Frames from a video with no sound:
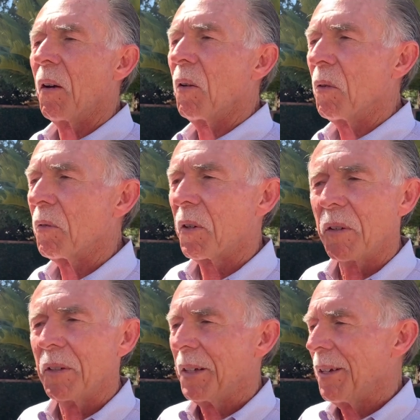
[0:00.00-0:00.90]
all over
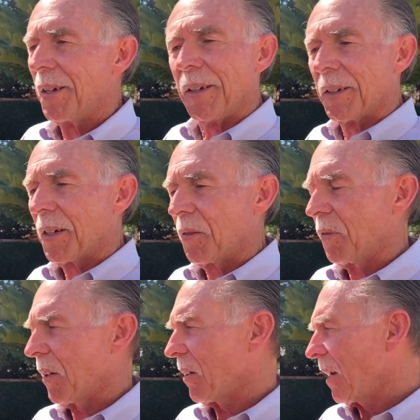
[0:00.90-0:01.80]
and couldn't
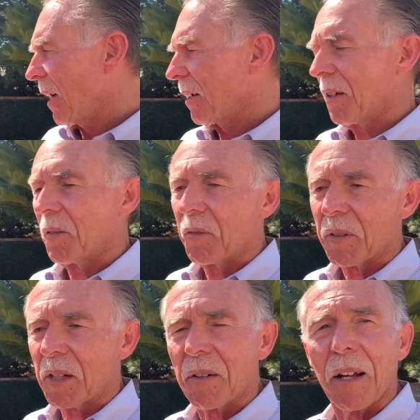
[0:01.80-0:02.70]
figure it out, couldn't
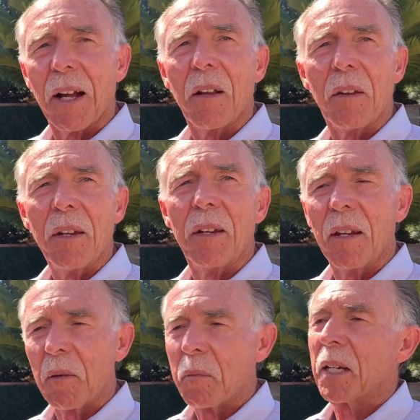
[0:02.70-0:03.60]
figure it out. And then
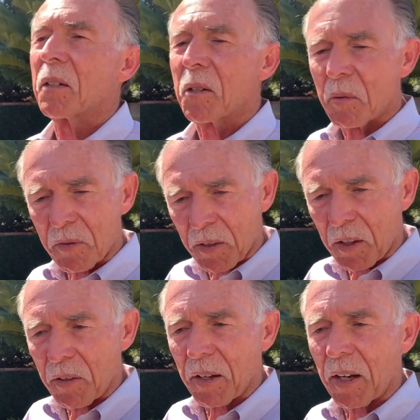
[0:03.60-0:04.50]
uh, Pat Gerber
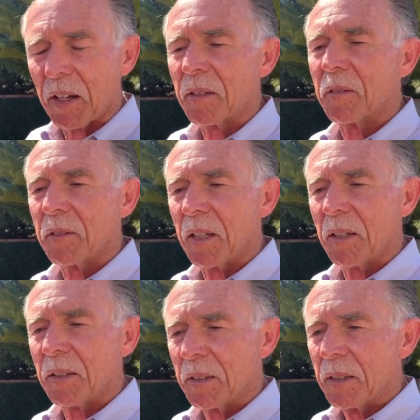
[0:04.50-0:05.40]
figured it out and uh,
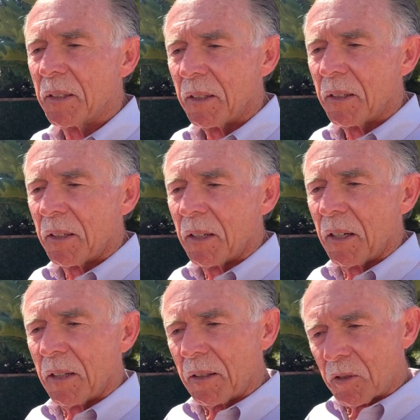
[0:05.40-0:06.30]

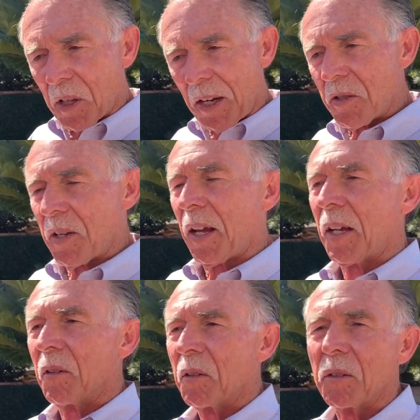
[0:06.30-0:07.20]
uh, changed the
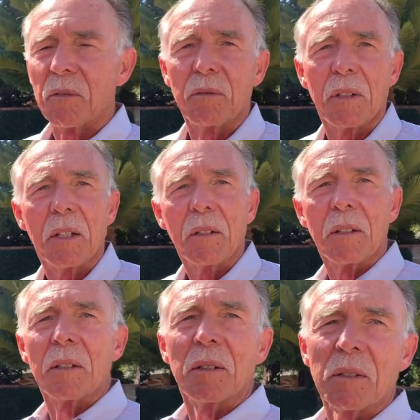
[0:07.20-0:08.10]
angle of uh,
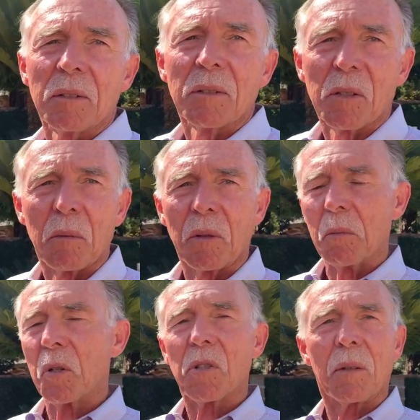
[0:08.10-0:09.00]
some of the
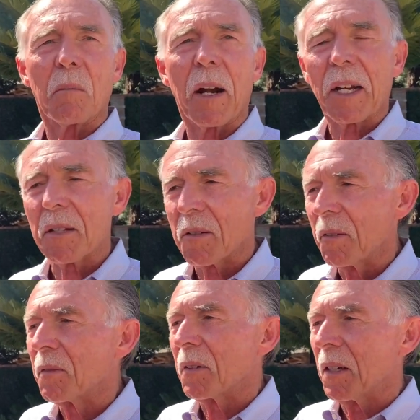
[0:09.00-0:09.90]
bushing brackets in
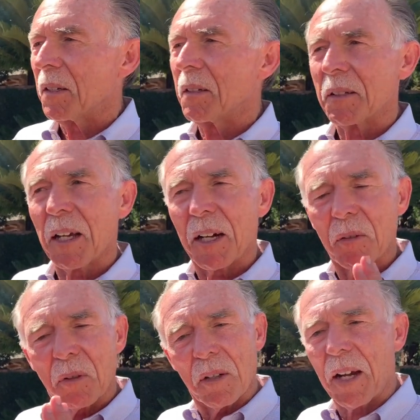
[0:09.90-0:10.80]
the front and got
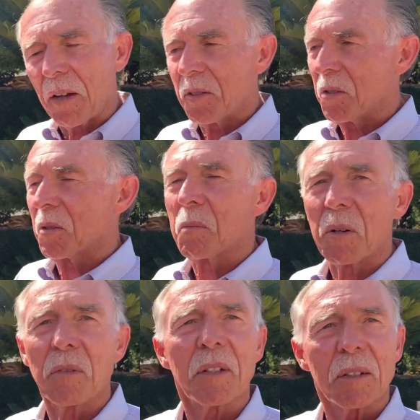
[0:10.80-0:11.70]
it where now it's just
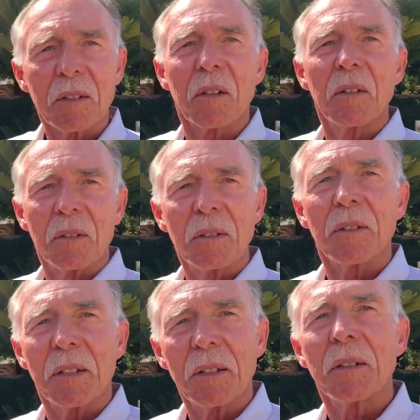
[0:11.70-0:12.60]
perfect. So, really? I
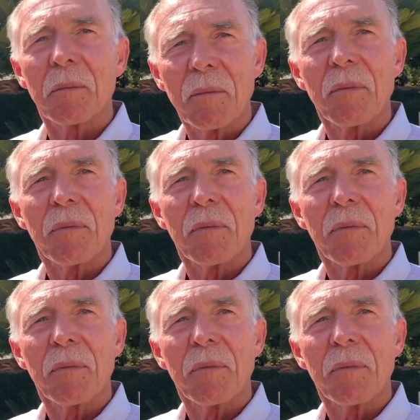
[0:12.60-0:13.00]
was going to say, does it